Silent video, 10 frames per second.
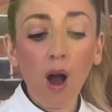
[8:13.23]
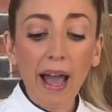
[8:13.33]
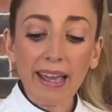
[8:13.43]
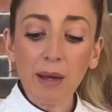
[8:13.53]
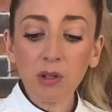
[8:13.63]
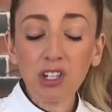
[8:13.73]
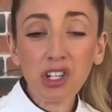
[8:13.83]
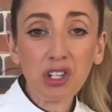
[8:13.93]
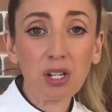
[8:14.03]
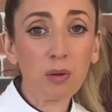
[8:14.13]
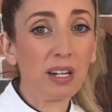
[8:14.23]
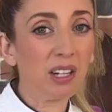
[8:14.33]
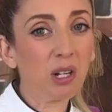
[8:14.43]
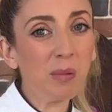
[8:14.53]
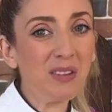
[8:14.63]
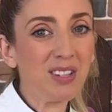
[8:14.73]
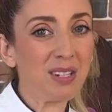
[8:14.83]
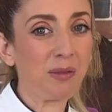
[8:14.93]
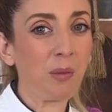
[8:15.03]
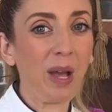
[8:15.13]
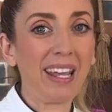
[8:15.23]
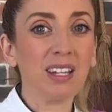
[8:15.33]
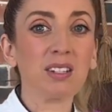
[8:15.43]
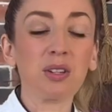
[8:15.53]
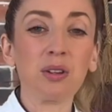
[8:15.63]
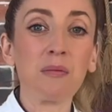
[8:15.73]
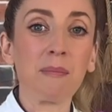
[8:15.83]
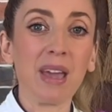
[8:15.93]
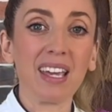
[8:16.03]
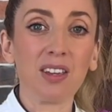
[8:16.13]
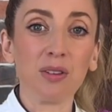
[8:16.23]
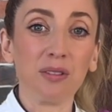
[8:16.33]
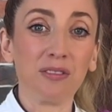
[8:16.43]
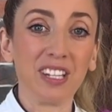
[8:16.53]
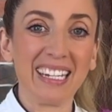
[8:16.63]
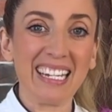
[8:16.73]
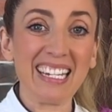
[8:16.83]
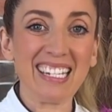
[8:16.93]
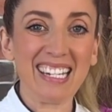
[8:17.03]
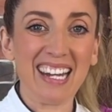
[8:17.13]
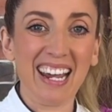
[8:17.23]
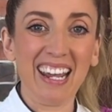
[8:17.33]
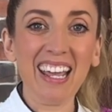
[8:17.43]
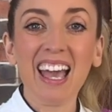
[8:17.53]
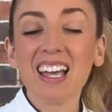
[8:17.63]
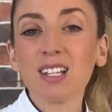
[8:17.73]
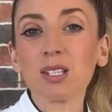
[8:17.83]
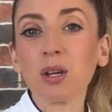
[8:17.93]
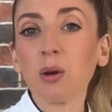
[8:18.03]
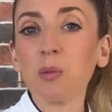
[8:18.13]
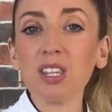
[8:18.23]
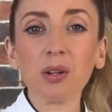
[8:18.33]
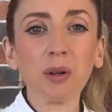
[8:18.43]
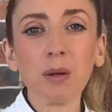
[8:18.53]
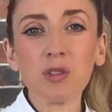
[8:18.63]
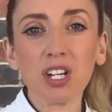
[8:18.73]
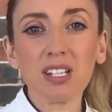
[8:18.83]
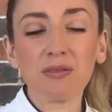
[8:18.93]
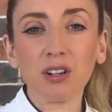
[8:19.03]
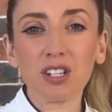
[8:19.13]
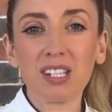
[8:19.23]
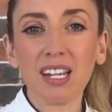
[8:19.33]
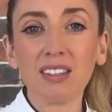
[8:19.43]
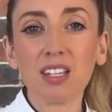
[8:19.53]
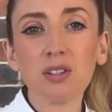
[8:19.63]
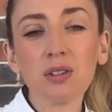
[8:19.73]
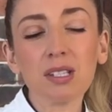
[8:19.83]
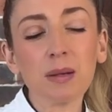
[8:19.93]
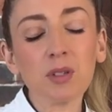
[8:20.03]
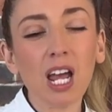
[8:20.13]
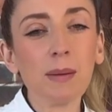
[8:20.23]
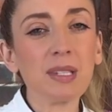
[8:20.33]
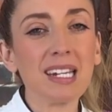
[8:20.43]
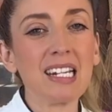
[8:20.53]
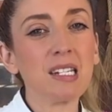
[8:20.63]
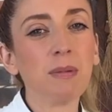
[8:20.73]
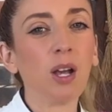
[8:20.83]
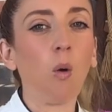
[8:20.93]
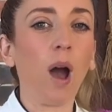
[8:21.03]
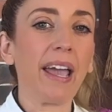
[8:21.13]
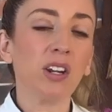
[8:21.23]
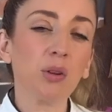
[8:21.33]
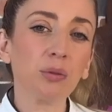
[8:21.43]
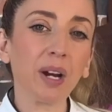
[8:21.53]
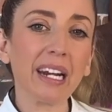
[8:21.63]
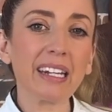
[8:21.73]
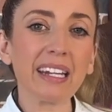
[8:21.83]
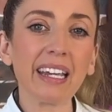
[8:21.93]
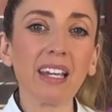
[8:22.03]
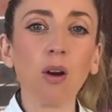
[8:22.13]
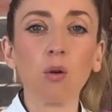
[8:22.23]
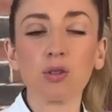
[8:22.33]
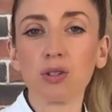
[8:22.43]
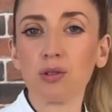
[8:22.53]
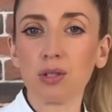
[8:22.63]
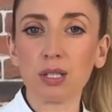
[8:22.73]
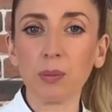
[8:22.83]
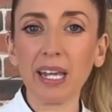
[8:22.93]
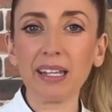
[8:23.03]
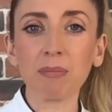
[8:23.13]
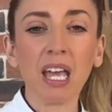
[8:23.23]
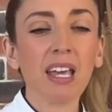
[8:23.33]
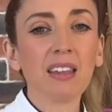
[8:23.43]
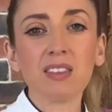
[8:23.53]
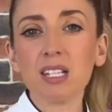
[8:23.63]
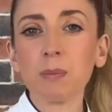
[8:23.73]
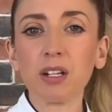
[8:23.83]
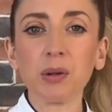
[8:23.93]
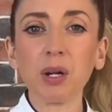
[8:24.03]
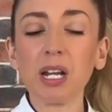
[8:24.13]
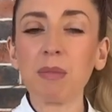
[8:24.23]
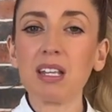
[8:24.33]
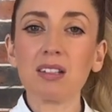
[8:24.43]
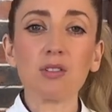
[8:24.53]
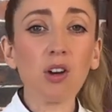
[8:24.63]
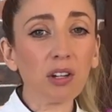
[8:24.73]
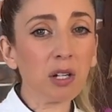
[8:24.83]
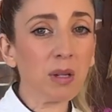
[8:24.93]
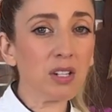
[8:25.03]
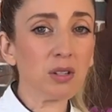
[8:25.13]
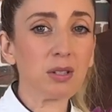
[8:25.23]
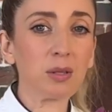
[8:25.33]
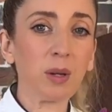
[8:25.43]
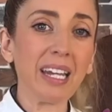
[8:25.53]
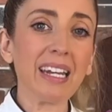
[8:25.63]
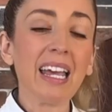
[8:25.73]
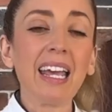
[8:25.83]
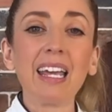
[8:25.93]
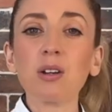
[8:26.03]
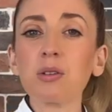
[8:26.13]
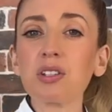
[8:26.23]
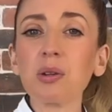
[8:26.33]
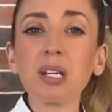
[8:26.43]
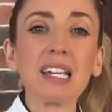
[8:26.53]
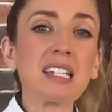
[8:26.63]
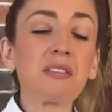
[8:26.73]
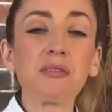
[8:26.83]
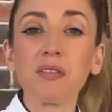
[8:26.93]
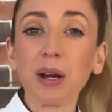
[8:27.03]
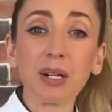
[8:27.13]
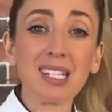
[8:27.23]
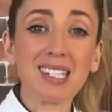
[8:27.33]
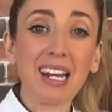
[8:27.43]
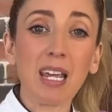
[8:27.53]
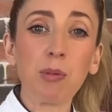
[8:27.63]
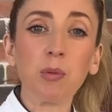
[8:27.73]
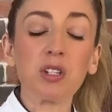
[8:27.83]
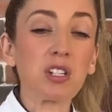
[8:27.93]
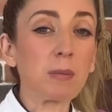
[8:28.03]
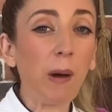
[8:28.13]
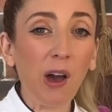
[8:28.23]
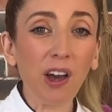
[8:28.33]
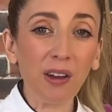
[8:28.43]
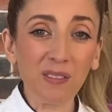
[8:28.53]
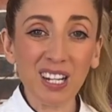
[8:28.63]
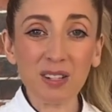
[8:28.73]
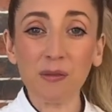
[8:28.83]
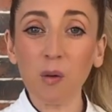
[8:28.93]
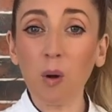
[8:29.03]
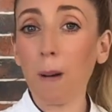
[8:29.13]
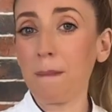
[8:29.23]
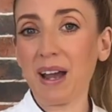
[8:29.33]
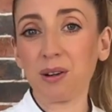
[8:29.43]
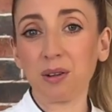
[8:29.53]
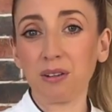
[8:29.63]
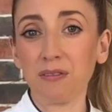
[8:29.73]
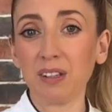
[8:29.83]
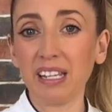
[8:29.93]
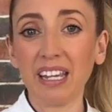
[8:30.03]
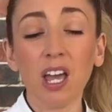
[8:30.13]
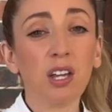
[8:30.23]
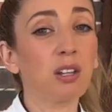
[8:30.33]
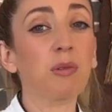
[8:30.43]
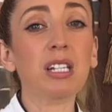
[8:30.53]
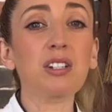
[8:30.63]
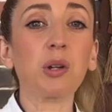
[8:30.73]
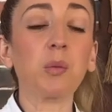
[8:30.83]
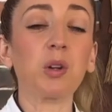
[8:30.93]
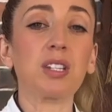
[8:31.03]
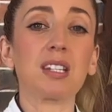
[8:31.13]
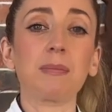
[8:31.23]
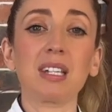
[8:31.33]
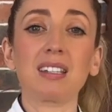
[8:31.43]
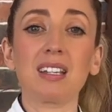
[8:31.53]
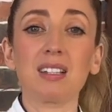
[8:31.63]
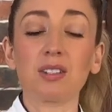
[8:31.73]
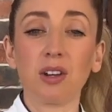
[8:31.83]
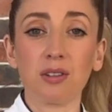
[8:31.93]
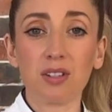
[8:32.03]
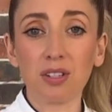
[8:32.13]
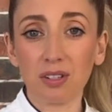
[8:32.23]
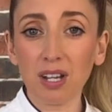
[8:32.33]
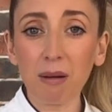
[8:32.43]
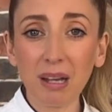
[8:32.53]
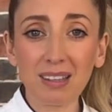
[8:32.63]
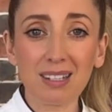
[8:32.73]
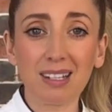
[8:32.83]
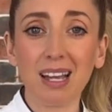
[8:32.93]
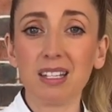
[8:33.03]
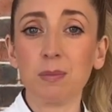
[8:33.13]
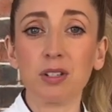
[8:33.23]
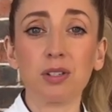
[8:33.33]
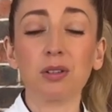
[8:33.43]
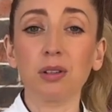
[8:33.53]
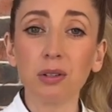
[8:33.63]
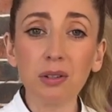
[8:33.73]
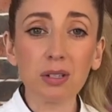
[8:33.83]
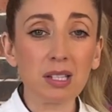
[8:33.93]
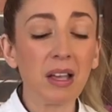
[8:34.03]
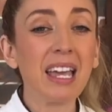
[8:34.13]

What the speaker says: I am going to show you a little bit of a different way to make your filling today. So with the cream cheese frosting, they do sometimes tend to be quite grainy or too sweet. This buttercream is not going to be too sweet. It also is very stable, which is perfect for a macaron filling. You really don't want something that is going to come out the sides, be too loose.